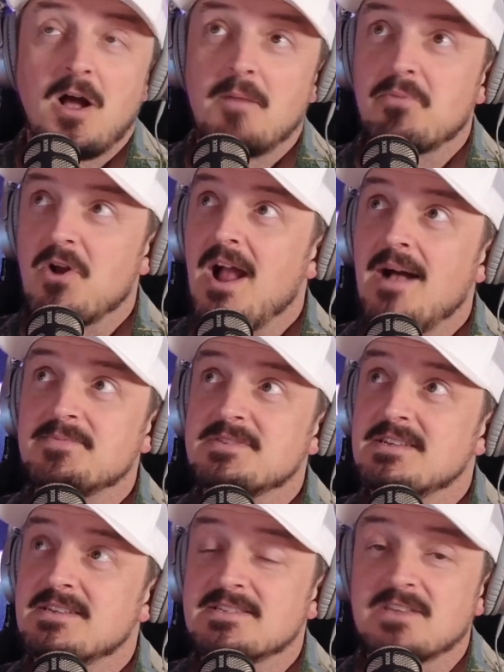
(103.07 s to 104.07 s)
Perhaps it
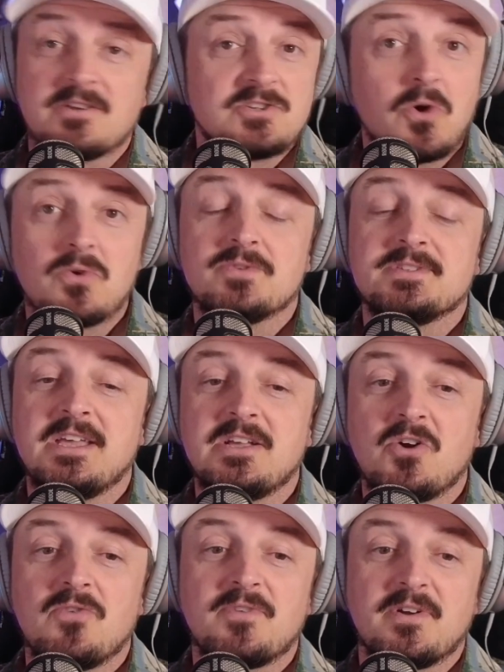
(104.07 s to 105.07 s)
is a total
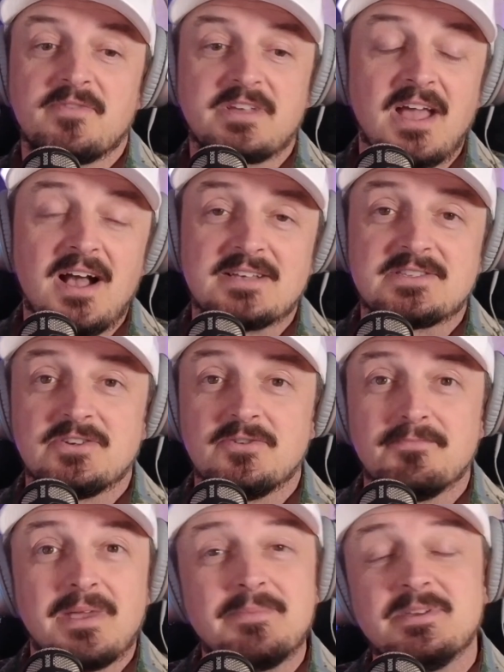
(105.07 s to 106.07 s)
takeover of a castle.
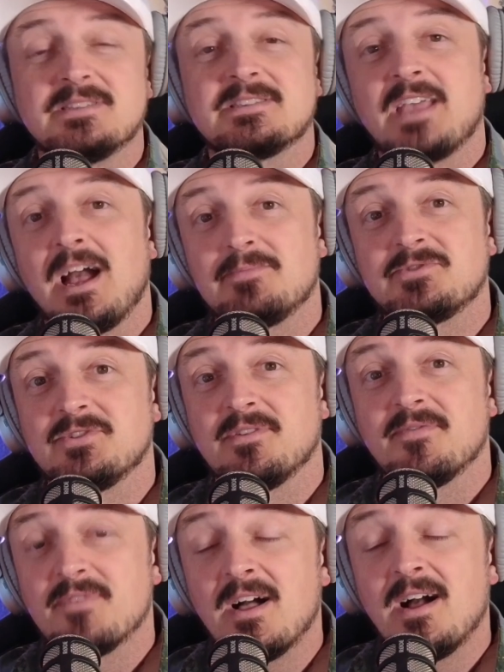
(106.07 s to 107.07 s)
Maybe it's capture the
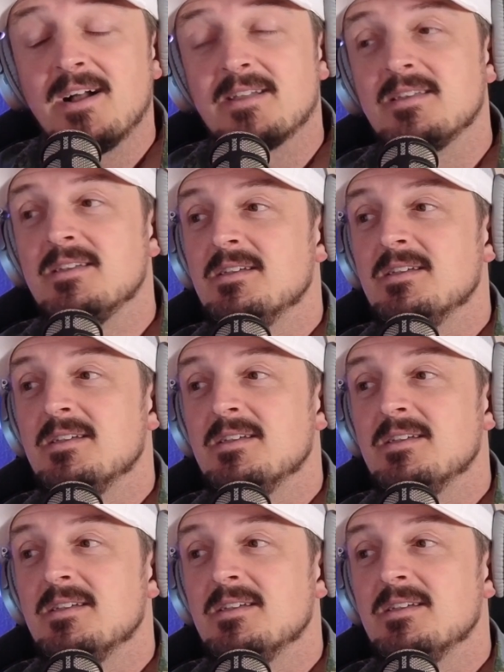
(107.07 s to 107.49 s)
flag.